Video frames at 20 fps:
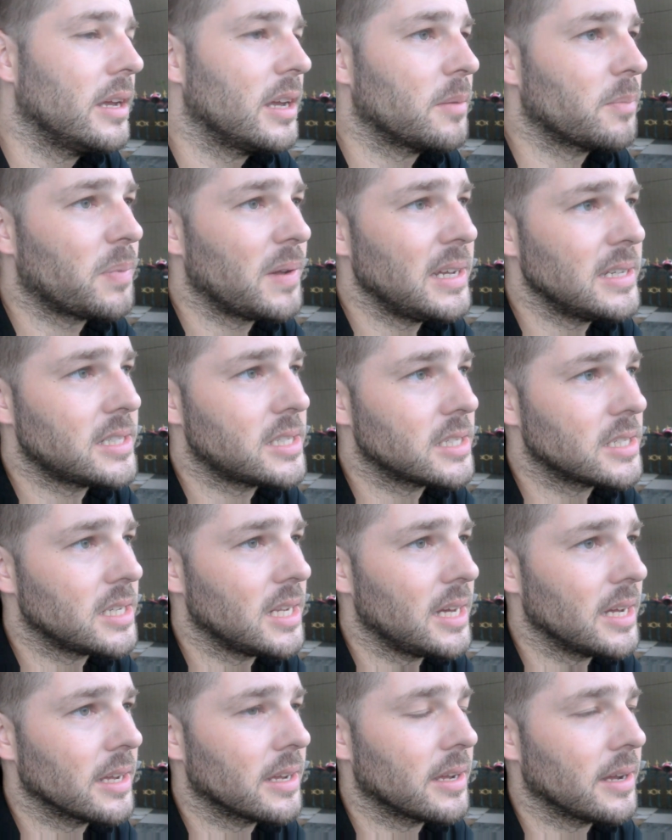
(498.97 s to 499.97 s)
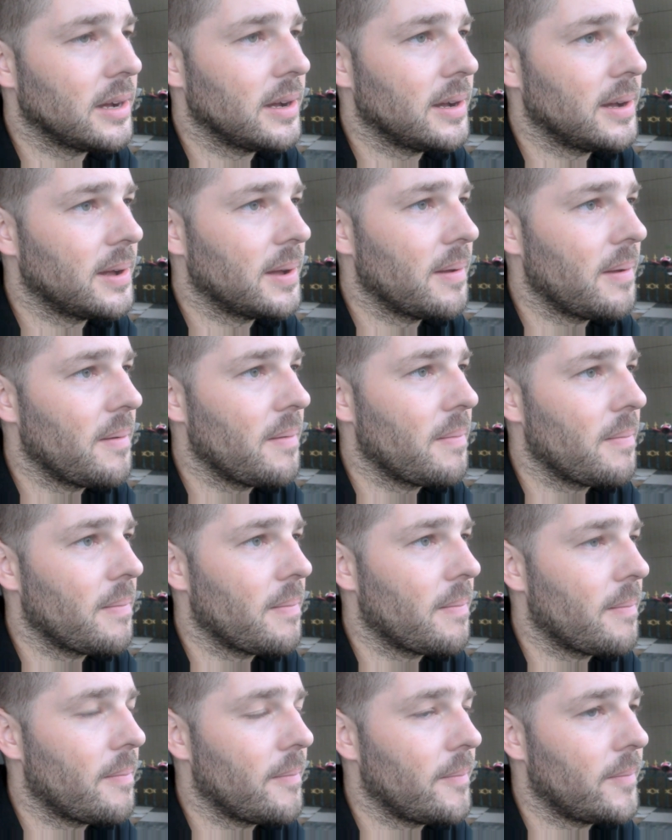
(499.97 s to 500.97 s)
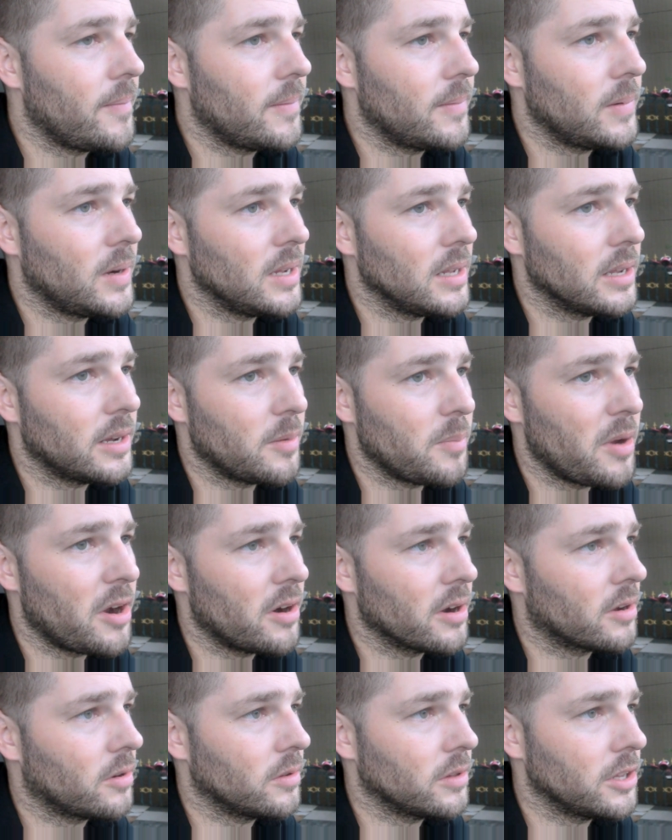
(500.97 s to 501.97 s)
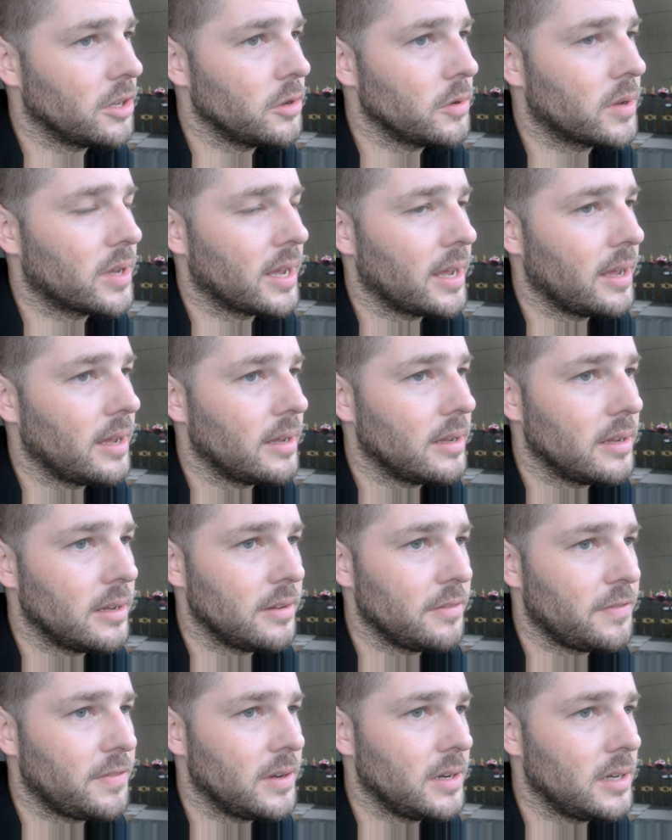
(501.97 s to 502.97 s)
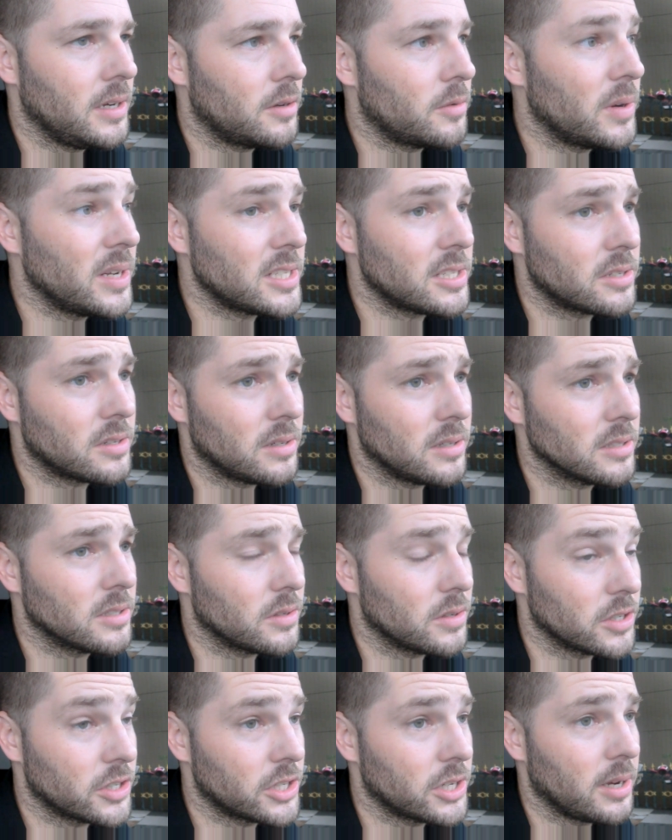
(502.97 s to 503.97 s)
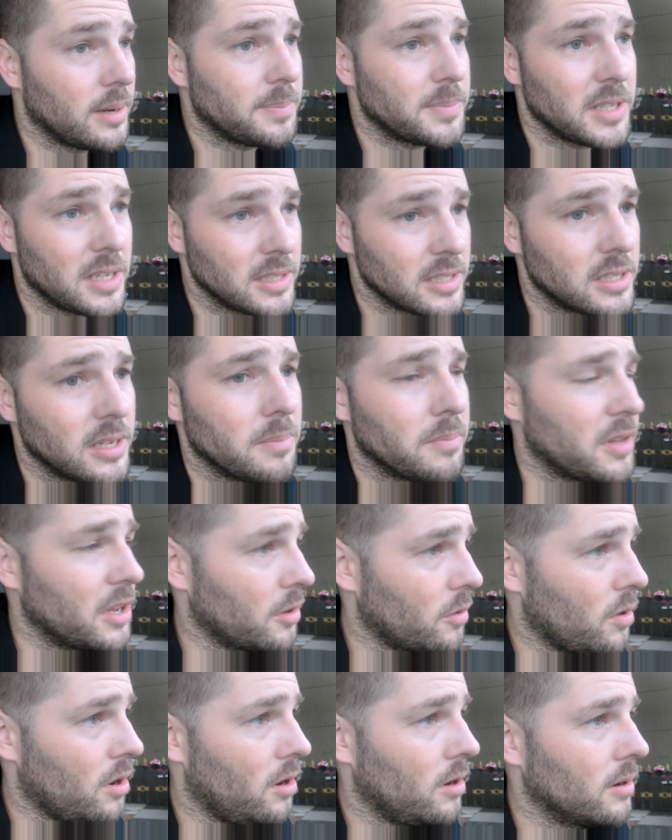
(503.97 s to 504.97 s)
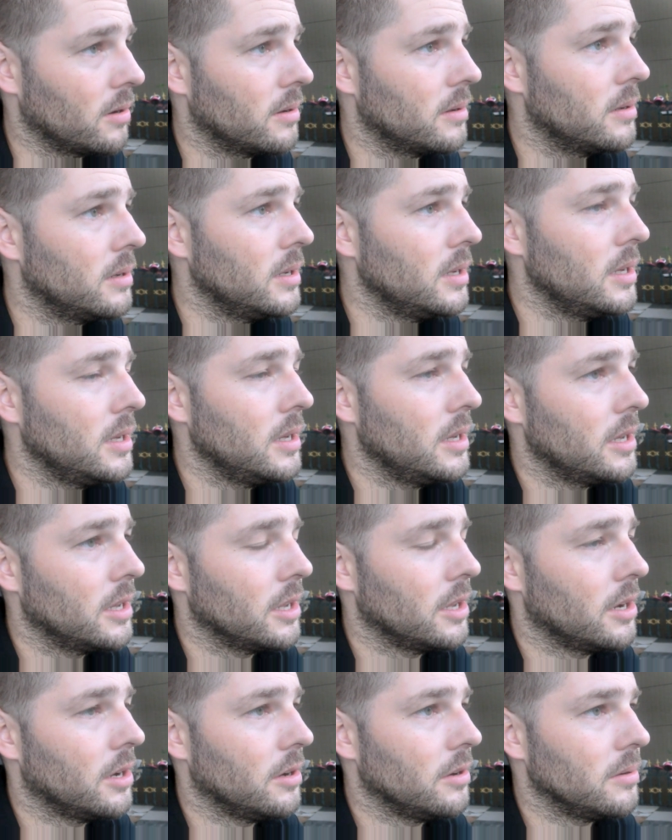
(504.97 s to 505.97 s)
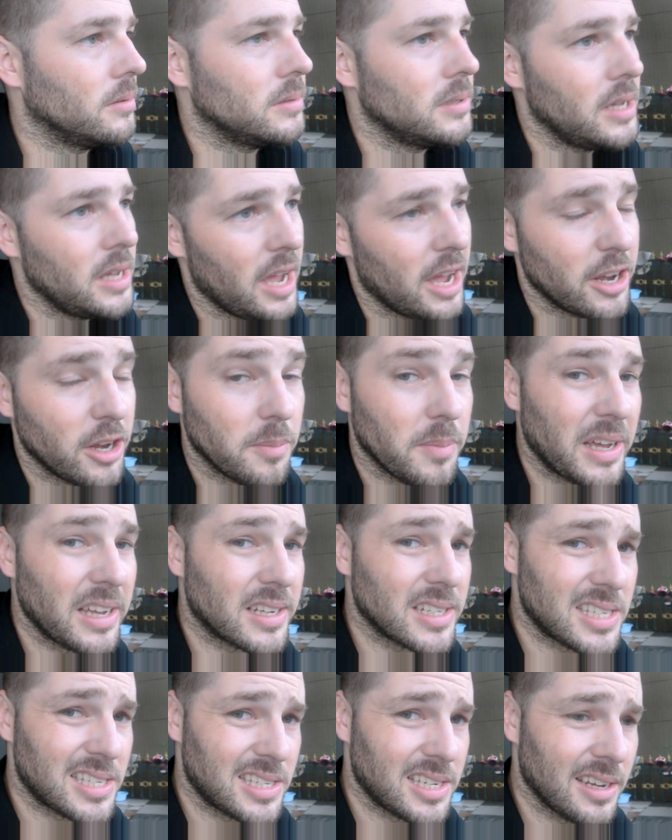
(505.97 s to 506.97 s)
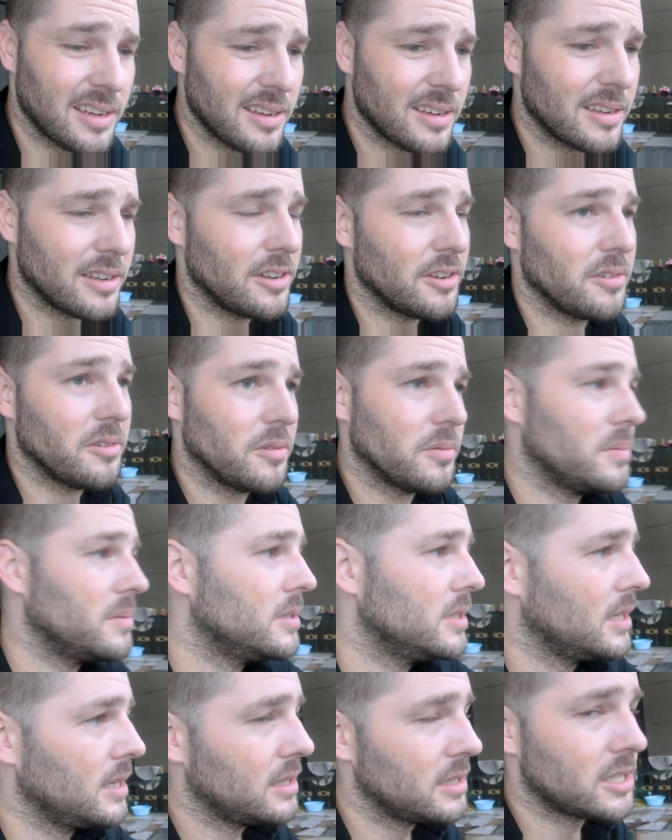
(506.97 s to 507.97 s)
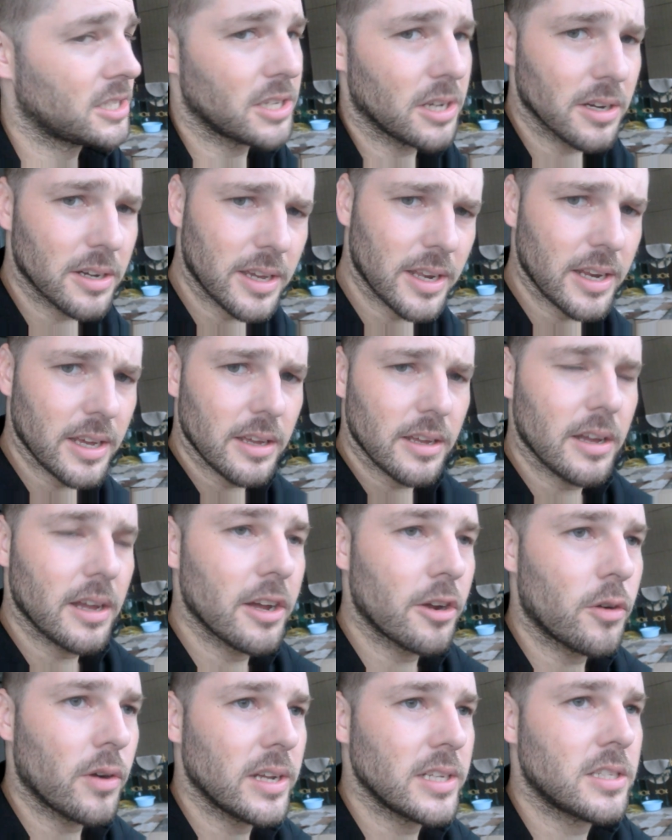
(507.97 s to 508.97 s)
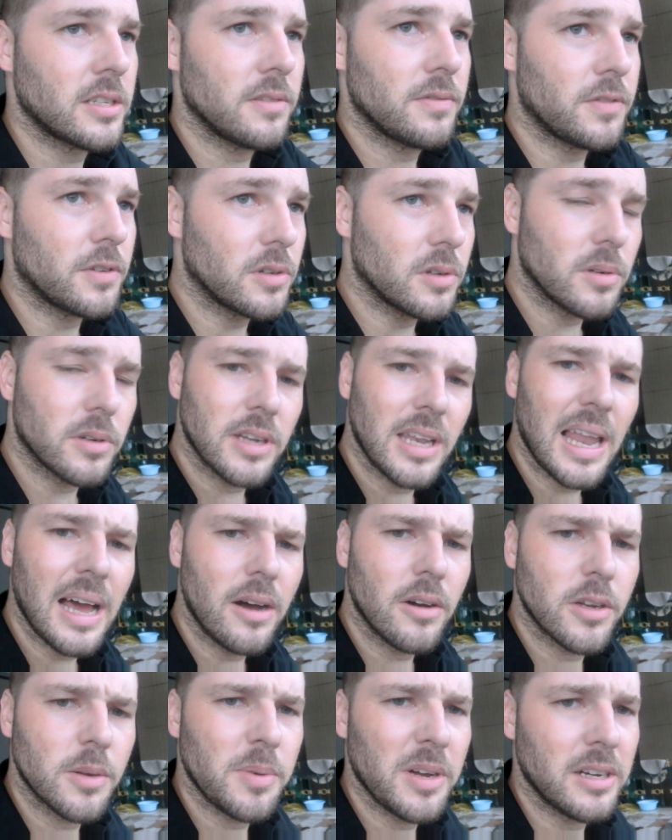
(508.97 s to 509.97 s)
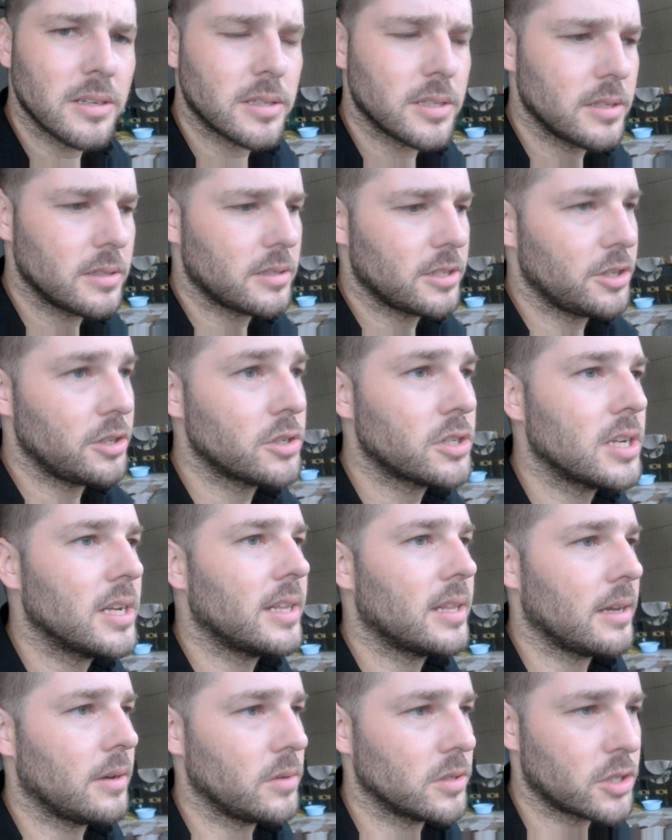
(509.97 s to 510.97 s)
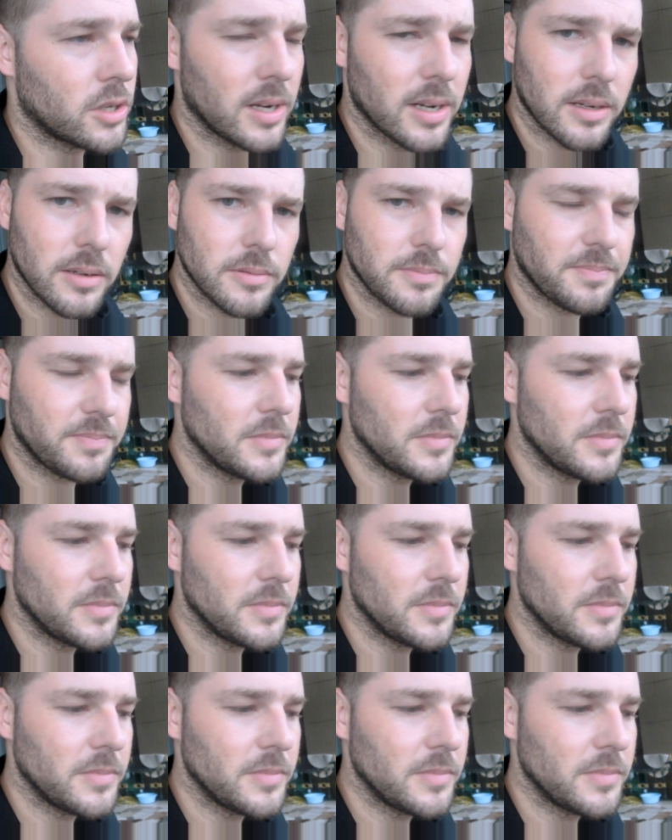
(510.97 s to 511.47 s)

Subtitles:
In places like, well, in America or the UK, if a restaurant or a shop does something wrong, you know, and you make a stink and you start getting aggressive or loud about it, usually they'll try to